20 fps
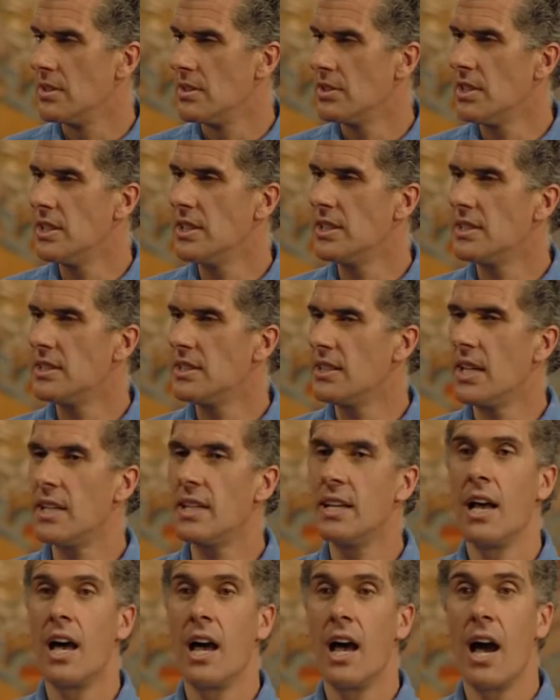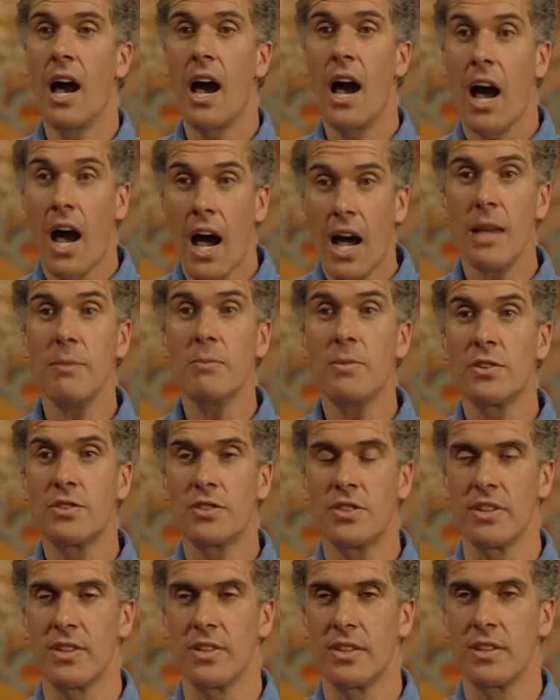Jesus said, I'm the
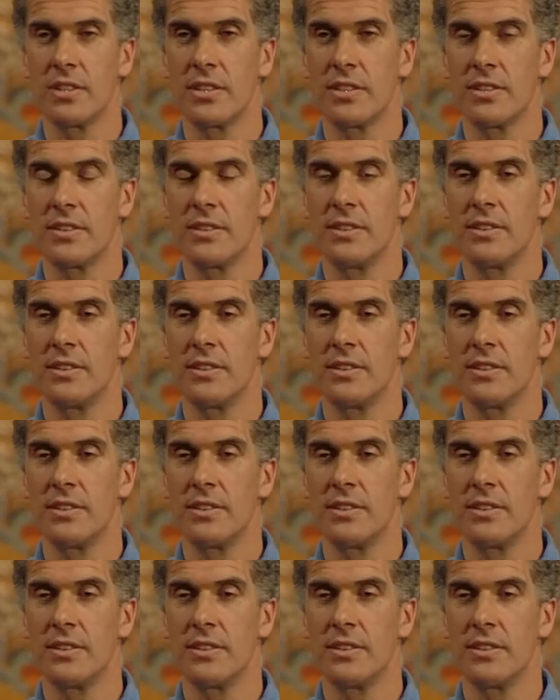truth.